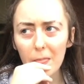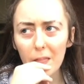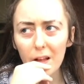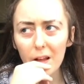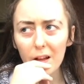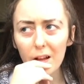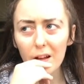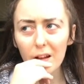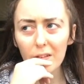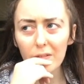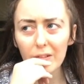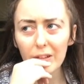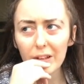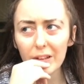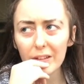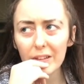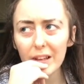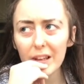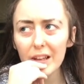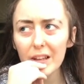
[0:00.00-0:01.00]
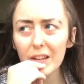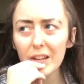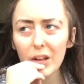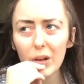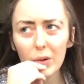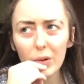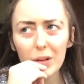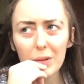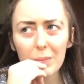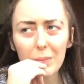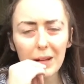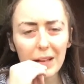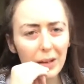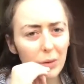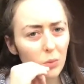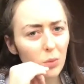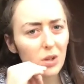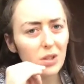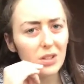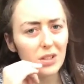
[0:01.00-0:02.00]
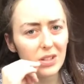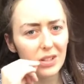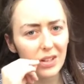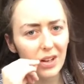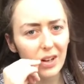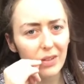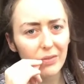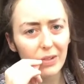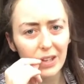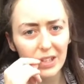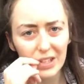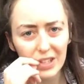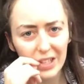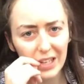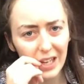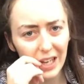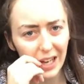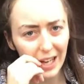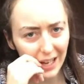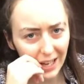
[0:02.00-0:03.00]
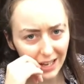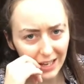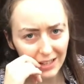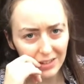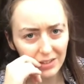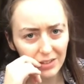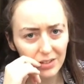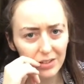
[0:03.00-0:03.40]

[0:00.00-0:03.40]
I think they're the only main ones that I've actually had.